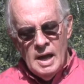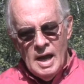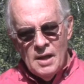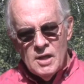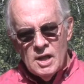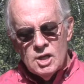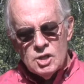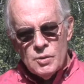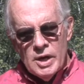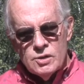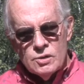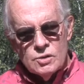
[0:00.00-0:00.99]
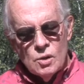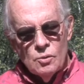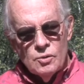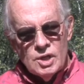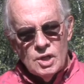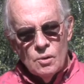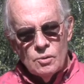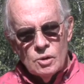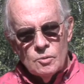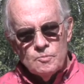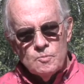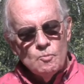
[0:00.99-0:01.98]
And then the stranger told the
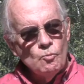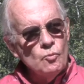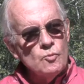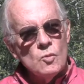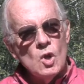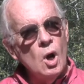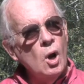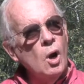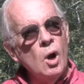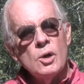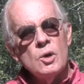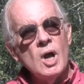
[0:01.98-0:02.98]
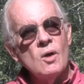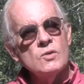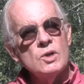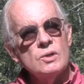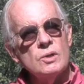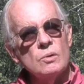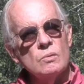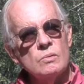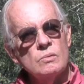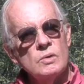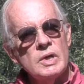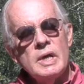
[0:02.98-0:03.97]
owner, all you have to do
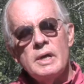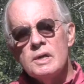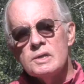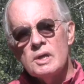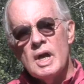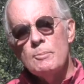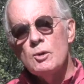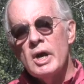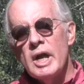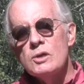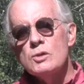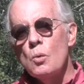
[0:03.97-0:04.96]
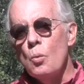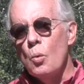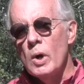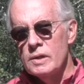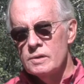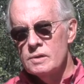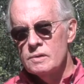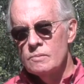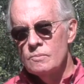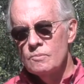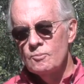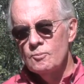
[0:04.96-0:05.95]
is clap your hands once,
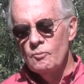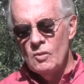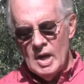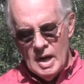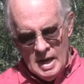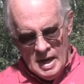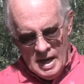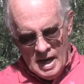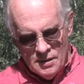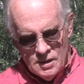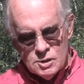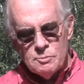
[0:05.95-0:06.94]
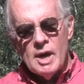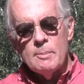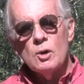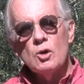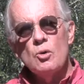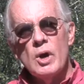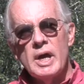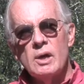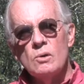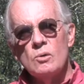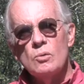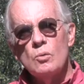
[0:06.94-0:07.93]
and this paper
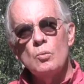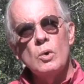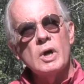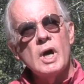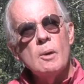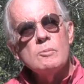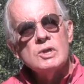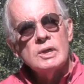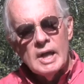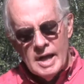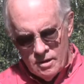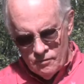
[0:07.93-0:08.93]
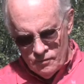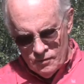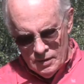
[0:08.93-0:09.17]
crane will come to life,